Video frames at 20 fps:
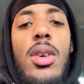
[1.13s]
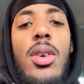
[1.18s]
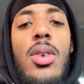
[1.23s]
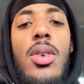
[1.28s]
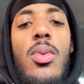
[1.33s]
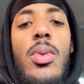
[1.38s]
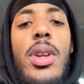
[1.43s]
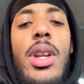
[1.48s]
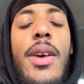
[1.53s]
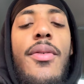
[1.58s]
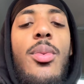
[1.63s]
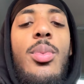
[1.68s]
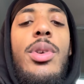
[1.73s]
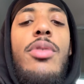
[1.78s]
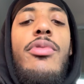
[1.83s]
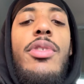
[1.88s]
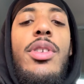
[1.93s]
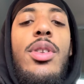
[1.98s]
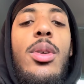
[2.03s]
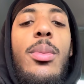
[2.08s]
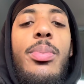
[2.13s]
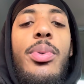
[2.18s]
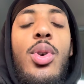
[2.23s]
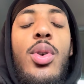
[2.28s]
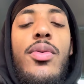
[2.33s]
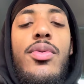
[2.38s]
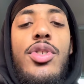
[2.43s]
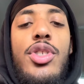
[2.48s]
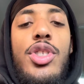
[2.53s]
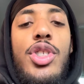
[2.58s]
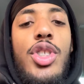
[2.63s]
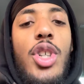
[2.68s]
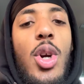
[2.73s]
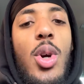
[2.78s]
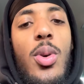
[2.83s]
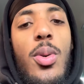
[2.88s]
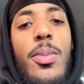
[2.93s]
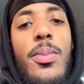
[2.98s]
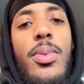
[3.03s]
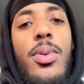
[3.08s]
Whenever we read the book of
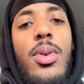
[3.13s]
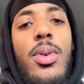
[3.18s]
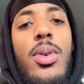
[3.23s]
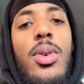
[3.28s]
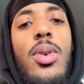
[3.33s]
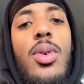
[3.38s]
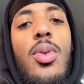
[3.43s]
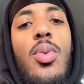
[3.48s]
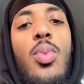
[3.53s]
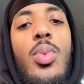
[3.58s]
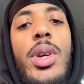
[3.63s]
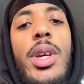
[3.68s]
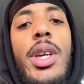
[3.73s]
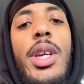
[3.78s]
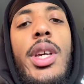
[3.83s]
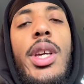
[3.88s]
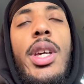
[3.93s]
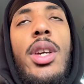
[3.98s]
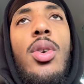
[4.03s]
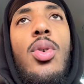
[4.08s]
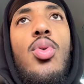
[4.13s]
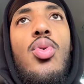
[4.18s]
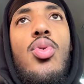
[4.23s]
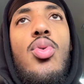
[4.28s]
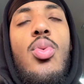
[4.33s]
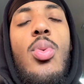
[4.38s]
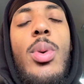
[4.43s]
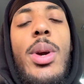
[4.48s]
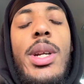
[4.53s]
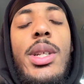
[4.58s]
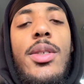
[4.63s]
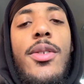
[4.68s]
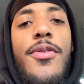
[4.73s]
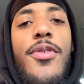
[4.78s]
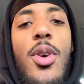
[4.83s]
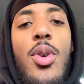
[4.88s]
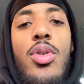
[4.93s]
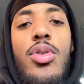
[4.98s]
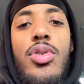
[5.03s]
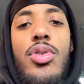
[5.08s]
Job, we always
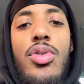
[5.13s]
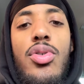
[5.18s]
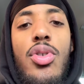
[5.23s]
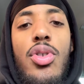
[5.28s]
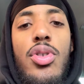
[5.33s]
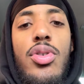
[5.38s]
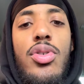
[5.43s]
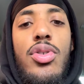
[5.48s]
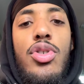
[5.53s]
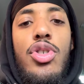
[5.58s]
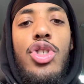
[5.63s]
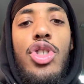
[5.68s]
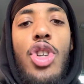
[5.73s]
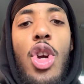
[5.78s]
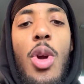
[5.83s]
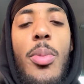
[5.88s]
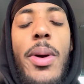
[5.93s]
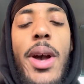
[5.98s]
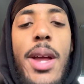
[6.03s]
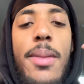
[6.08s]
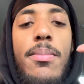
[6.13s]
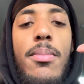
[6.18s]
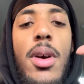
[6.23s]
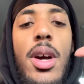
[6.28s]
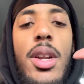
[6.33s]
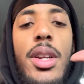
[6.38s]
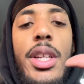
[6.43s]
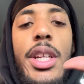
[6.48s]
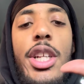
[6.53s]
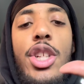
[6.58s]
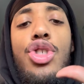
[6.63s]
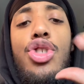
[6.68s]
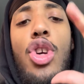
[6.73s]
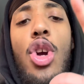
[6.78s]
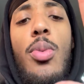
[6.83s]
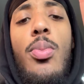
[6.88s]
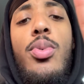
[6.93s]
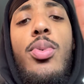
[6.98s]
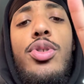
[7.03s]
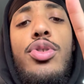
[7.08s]
focus on Job had money,
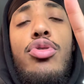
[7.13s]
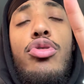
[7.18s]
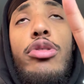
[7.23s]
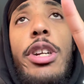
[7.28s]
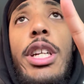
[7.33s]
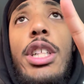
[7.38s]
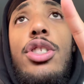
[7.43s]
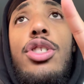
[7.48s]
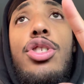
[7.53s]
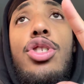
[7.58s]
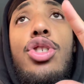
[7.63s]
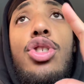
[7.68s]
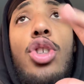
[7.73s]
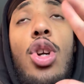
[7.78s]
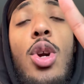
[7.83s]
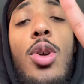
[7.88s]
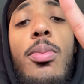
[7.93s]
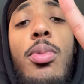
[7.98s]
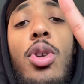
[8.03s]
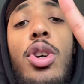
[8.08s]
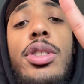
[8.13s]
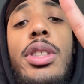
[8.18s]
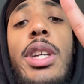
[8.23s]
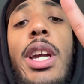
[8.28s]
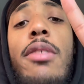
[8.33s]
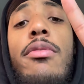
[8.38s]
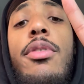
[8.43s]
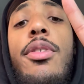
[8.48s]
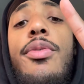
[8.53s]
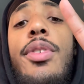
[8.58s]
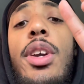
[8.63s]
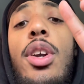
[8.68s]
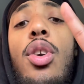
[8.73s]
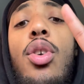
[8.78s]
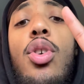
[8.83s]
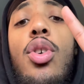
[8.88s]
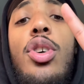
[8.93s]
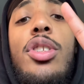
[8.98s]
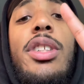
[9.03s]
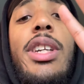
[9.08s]
Job was rich, Job lost everything,
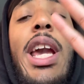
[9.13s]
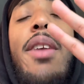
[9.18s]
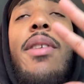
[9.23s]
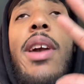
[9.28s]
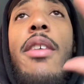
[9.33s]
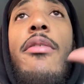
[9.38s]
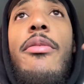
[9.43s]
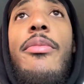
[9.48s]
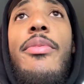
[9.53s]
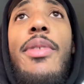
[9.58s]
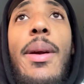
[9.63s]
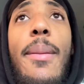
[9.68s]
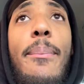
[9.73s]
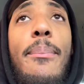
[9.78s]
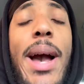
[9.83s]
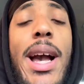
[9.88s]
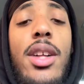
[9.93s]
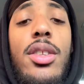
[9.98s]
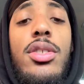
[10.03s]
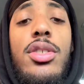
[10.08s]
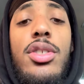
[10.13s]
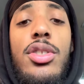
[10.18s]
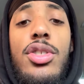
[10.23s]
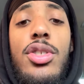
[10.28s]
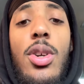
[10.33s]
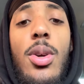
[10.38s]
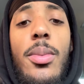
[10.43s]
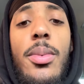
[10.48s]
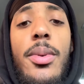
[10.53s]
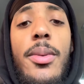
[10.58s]
God gave everything back to Job.